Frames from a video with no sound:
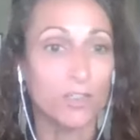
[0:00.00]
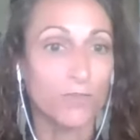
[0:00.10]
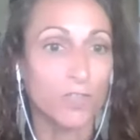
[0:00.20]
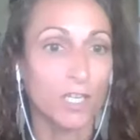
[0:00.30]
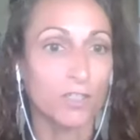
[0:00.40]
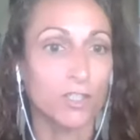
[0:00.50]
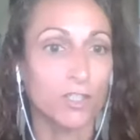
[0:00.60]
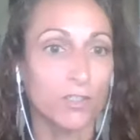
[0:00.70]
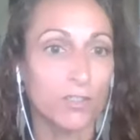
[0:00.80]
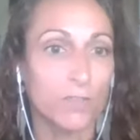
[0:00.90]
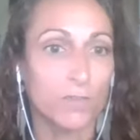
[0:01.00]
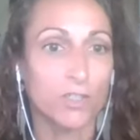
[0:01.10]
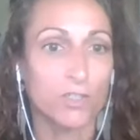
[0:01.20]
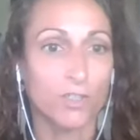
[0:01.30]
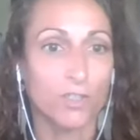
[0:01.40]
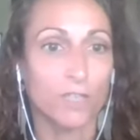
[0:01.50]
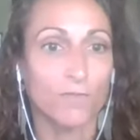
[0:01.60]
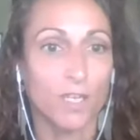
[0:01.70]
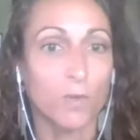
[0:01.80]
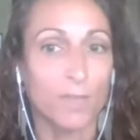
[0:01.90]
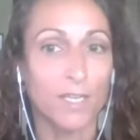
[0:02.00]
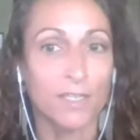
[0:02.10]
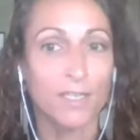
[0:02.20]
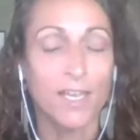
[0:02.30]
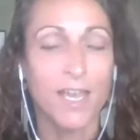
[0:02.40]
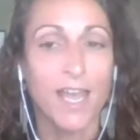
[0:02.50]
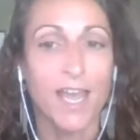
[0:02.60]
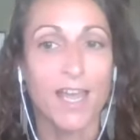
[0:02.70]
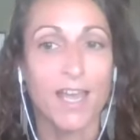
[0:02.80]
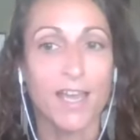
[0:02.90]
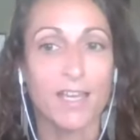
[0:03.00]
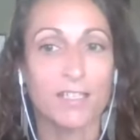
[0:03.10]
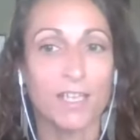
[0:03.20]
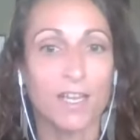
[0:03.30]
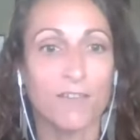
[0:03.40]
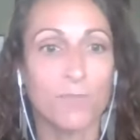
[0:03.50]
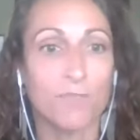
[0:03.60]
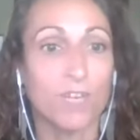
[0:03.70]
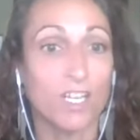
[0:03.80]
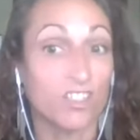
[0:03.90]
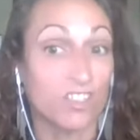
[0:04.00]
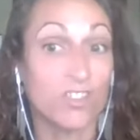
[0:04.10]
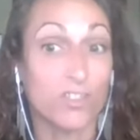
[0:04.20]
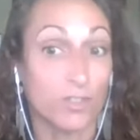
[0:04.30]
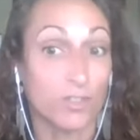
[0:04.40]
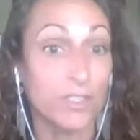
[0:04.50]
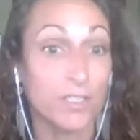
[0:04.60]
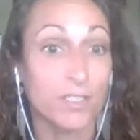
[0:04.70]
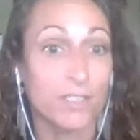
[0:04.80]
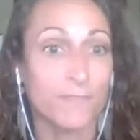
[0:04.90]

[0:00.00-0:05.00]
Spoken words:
for young girls with the Journey of Young Women. And I've been running girl circles